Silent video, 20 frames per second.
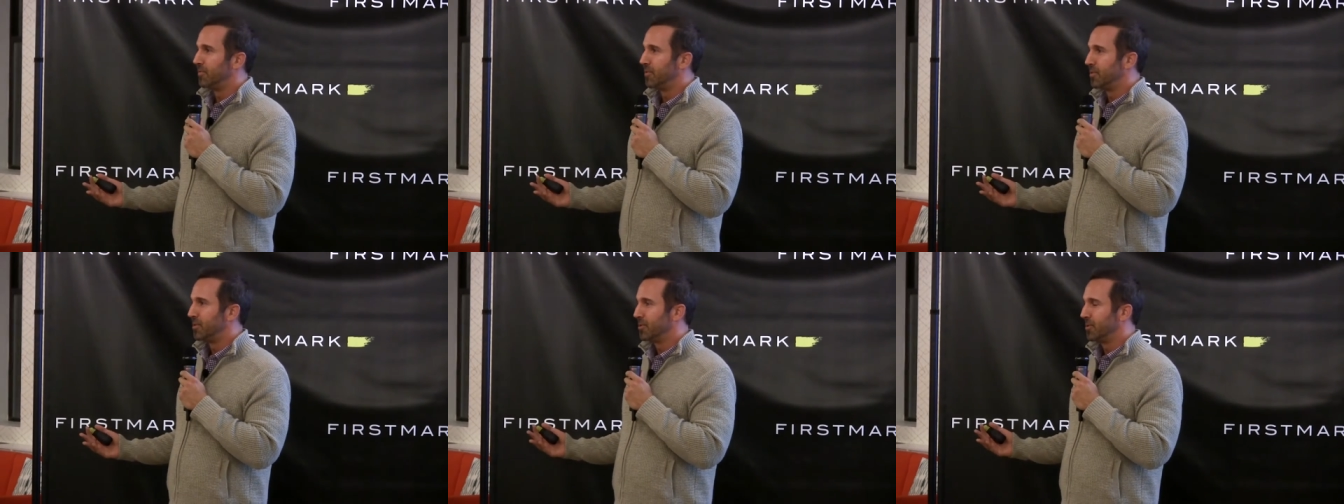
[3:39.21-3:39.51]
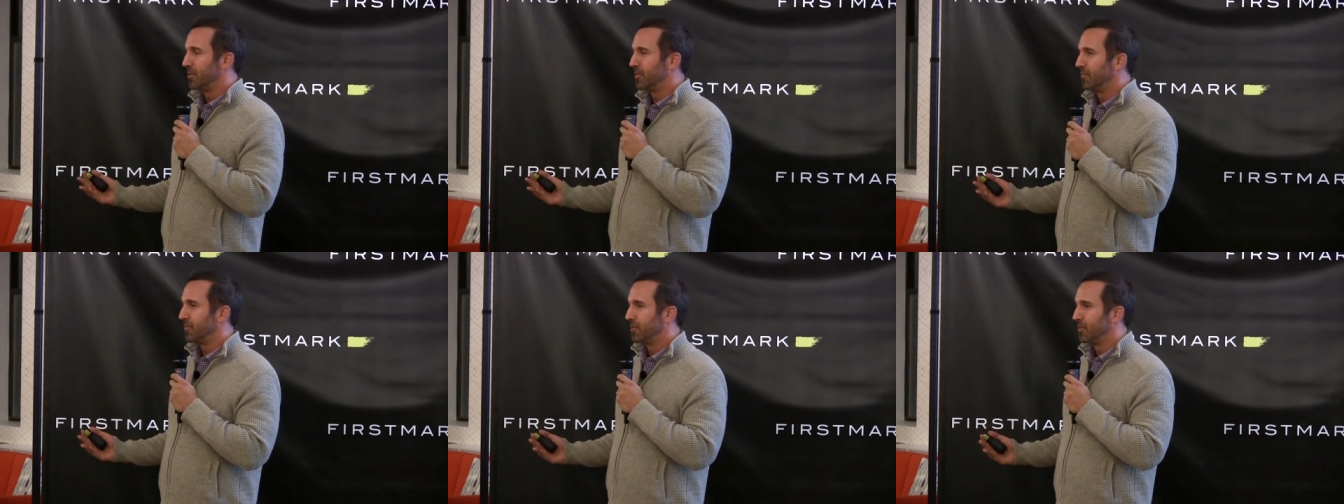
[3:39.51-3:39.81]
of the
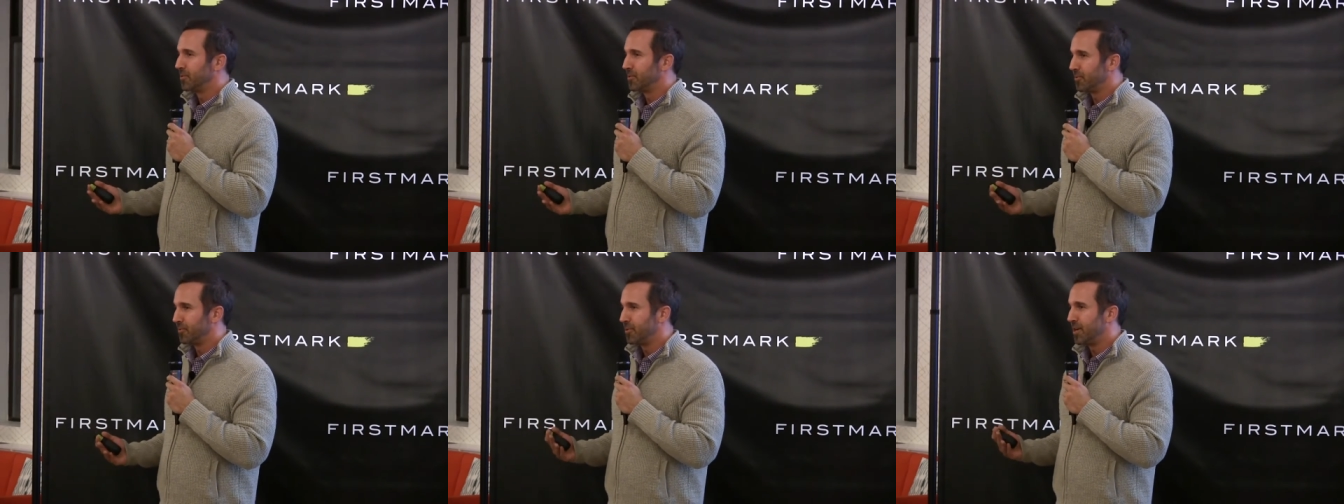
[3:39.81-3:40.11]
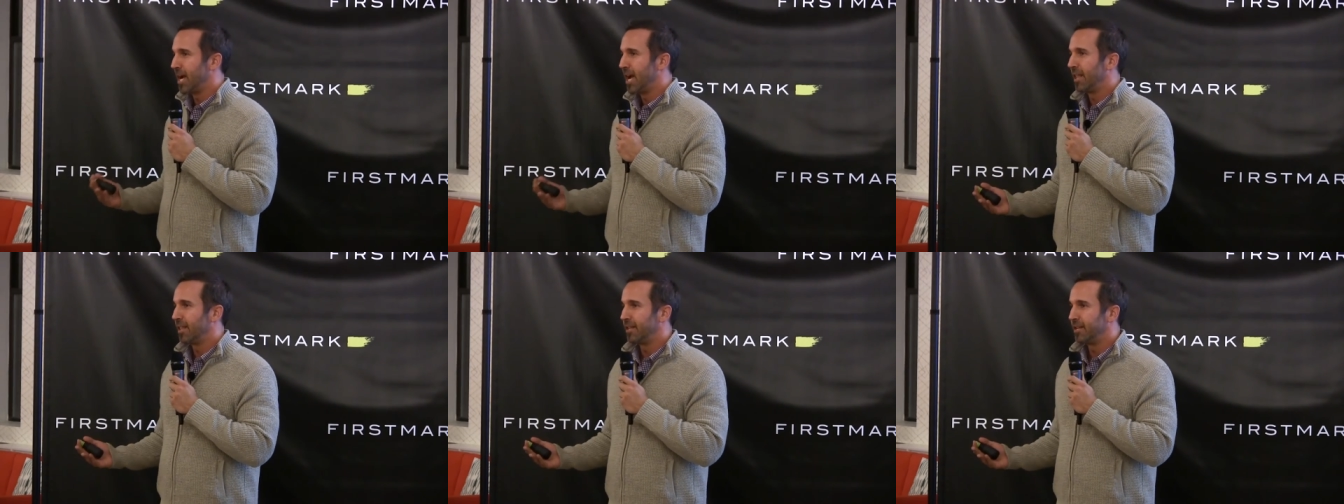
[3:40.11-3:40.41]
term virtual
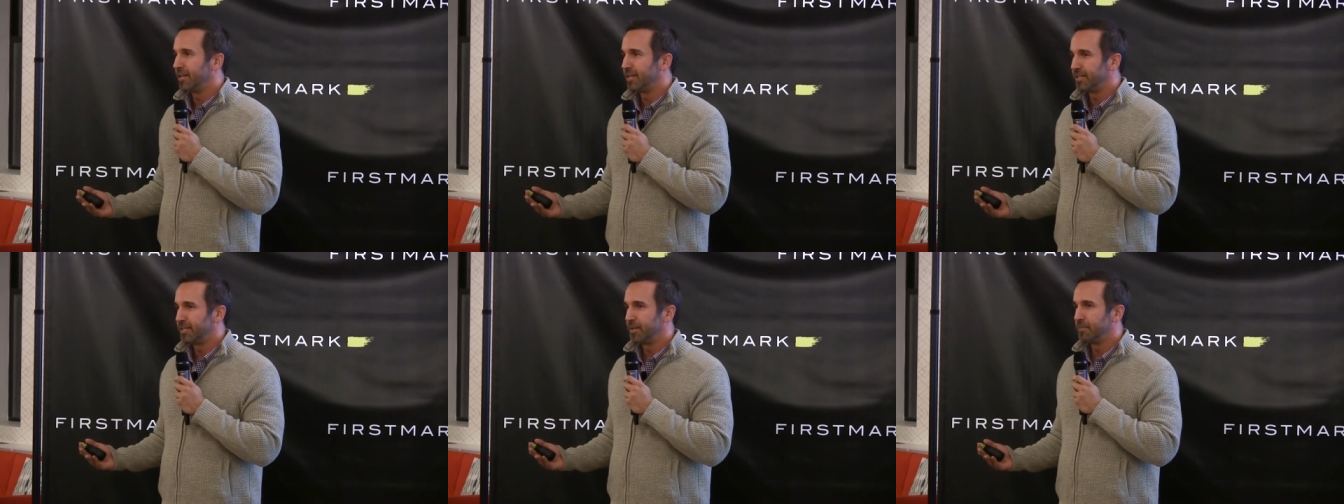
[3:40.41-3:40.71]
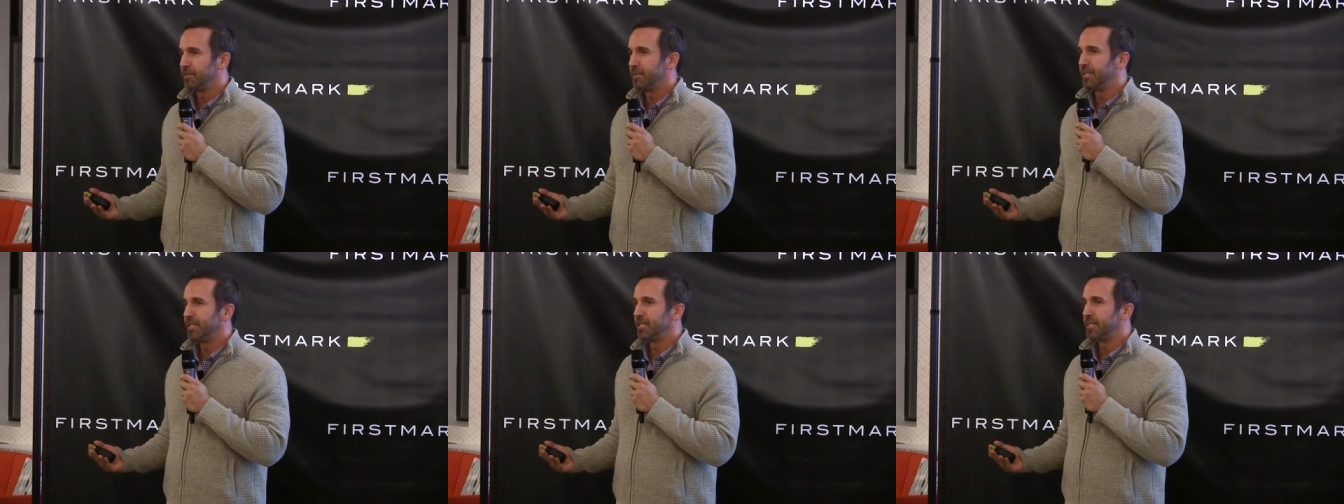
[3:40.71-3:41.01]
reality in
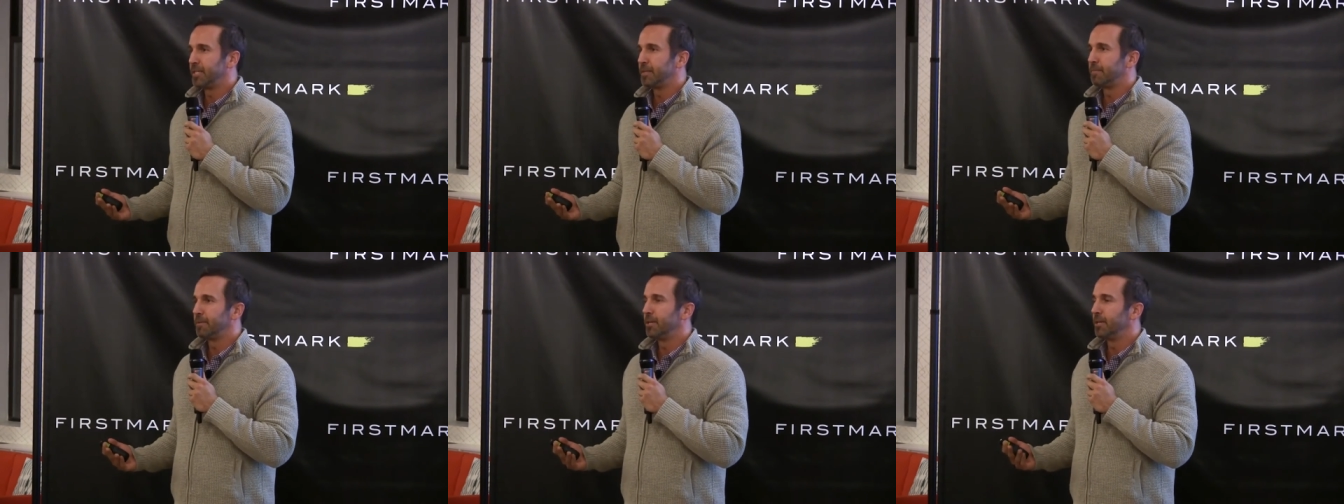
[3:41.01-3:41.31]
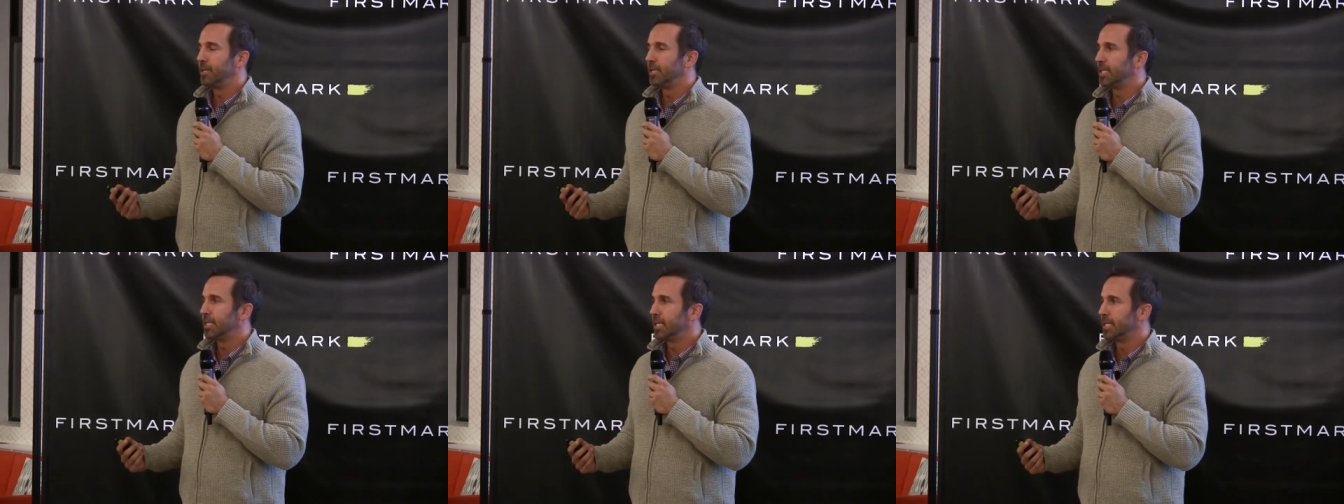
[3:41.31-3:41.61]
some of these
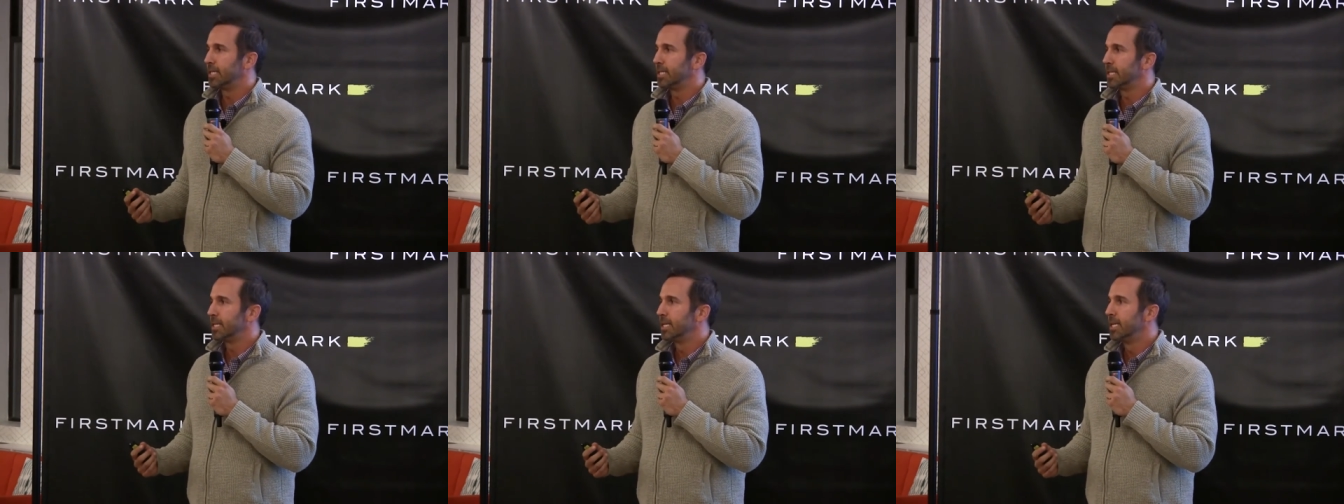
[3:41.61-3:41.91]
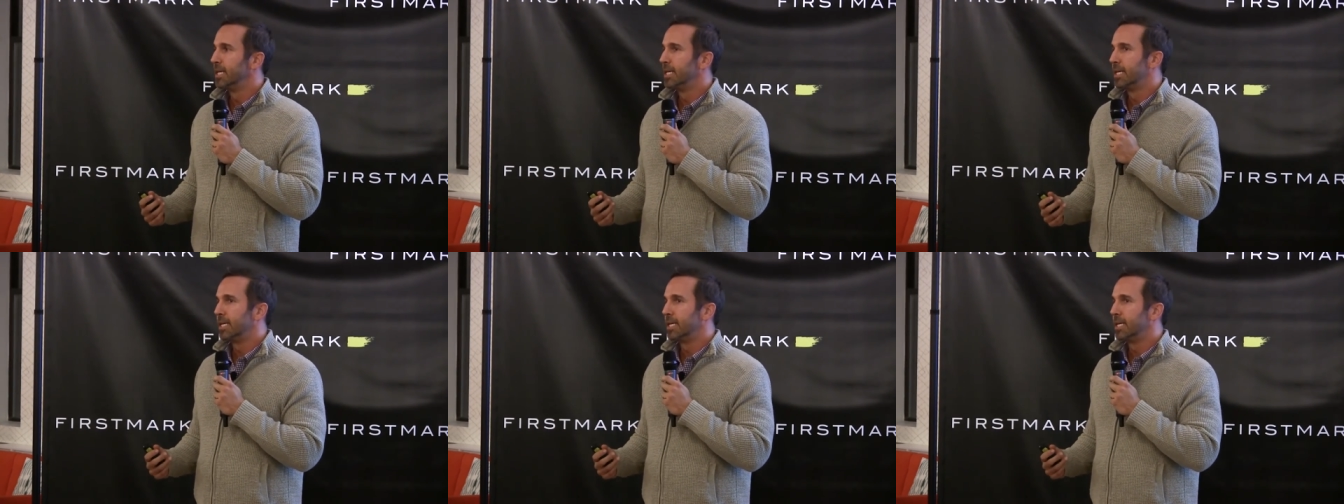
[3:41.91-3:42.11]
experiences,